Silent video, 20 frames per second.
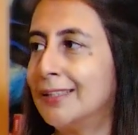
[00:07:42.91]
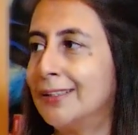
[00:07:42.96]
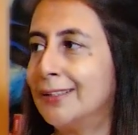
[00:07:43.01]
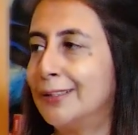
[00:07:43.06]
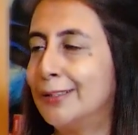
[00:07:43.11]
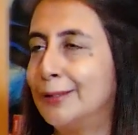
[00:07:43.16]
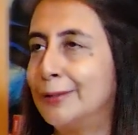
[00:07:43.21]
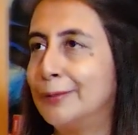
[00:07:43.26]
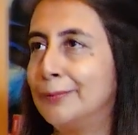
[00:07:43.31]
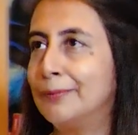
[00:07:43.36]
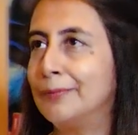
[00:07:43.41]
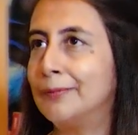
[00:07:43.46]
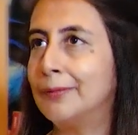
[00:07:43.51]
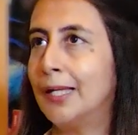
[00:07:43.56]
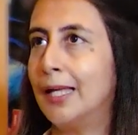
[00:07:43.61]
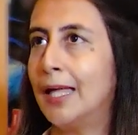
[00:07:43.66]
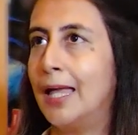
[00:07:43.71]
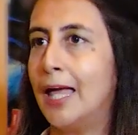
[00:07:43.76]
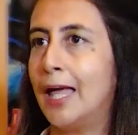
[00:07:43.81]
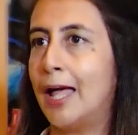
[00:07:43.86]

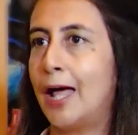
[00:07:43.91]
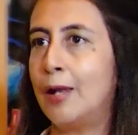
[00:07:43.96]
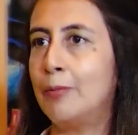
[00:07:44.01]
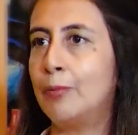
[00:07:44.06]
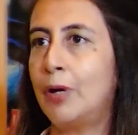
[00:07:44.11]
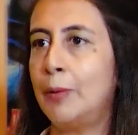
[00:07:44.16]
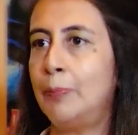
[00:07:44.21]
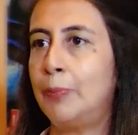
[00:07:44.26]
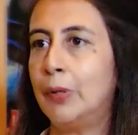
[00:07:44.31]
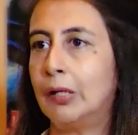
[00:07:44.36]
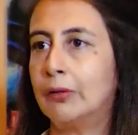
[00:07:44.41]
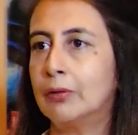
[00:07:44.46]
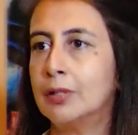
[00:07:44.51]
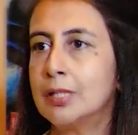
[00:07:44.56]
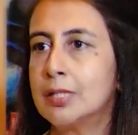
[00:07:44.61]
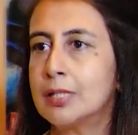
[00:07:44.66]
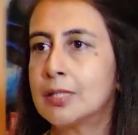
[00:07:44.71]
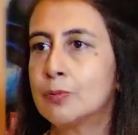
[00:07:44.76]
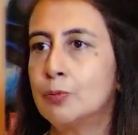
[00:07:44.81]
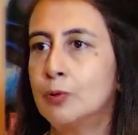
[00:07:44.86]
And my
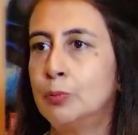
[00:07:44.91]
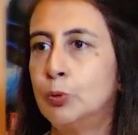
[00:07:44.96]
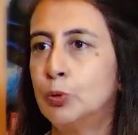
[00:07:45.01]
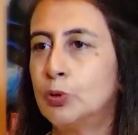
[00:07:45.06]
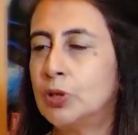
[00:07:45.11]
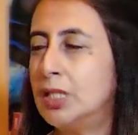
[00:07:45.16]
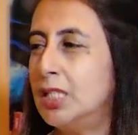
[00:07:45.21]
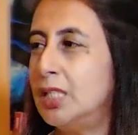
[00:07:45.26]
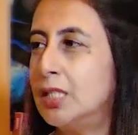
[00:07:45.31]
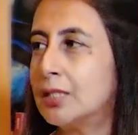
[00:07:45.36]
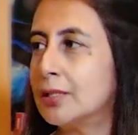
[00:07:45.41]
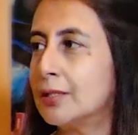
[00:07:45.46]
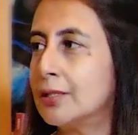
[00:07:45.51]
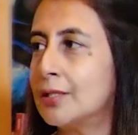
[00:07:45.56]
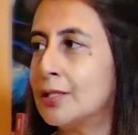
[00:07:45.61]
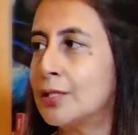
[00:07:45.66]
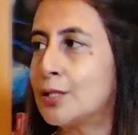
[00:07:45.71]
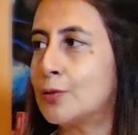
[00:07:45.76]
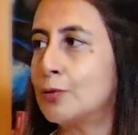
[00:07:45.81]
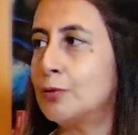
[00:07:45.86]
parents were both
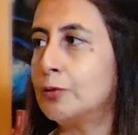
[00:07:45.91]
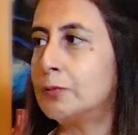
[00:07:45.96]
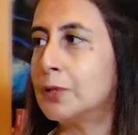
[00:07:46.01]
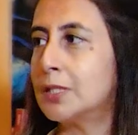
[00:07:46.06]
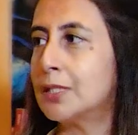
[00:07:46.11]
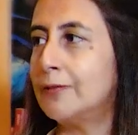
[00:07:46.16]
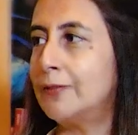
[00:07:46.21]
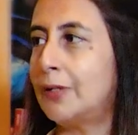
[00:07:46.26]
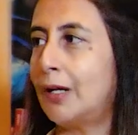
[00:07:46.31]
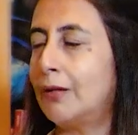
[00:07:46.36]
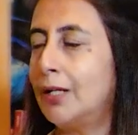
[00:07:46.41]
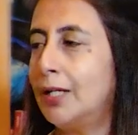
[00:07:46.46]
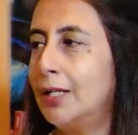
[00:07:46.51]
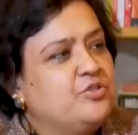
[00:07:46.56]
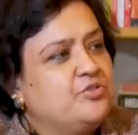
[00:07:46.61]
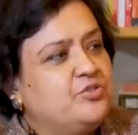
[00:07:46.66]
teachers, so it was a very...